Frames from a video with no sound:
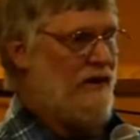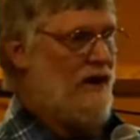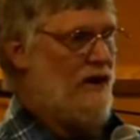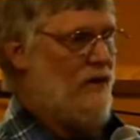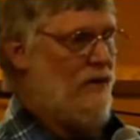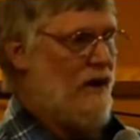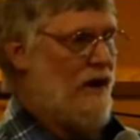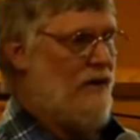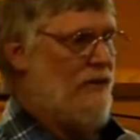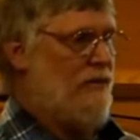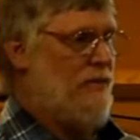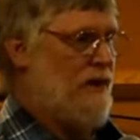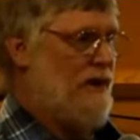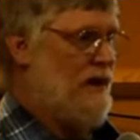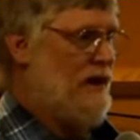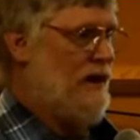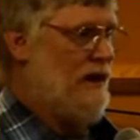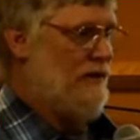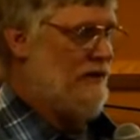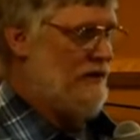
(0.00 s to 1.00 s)
out west
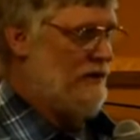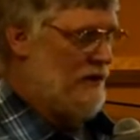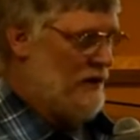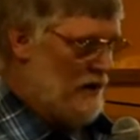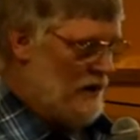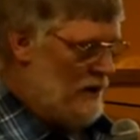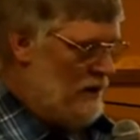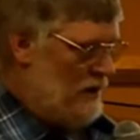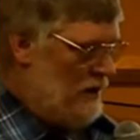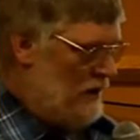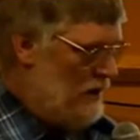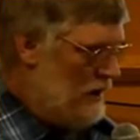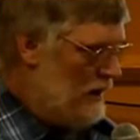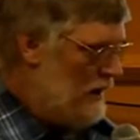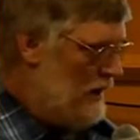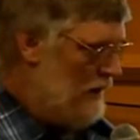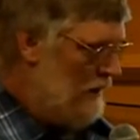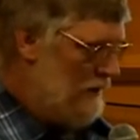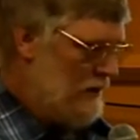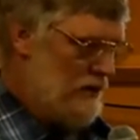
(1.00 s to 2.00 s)
because,
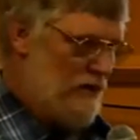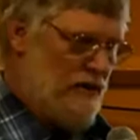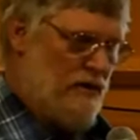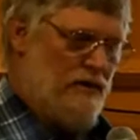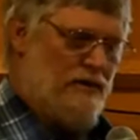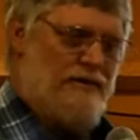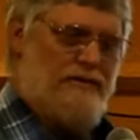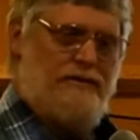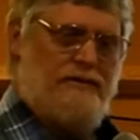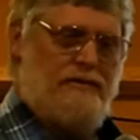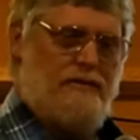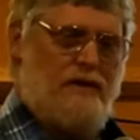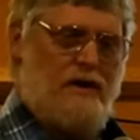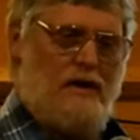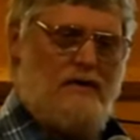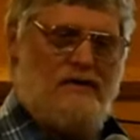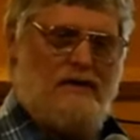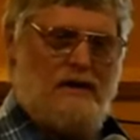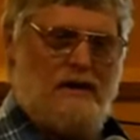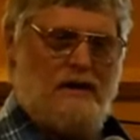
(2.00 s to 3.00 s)
um, you know, those
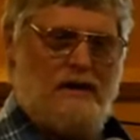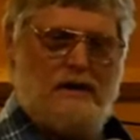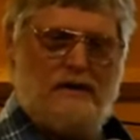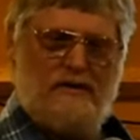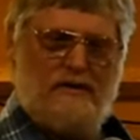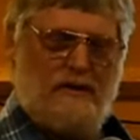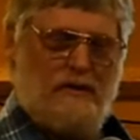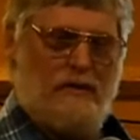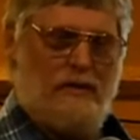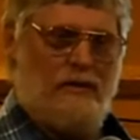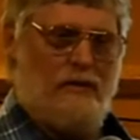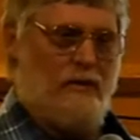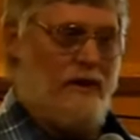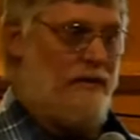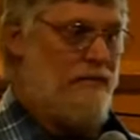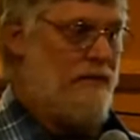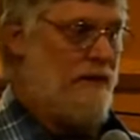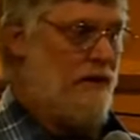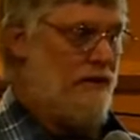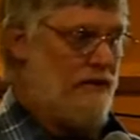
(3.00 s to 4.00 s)
crazy Indians, they went and
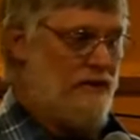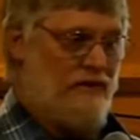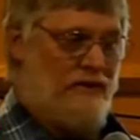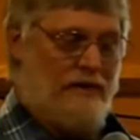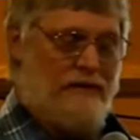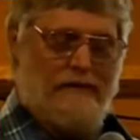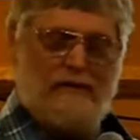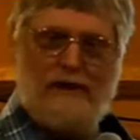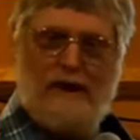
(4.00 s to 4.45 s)
wiped out the 7th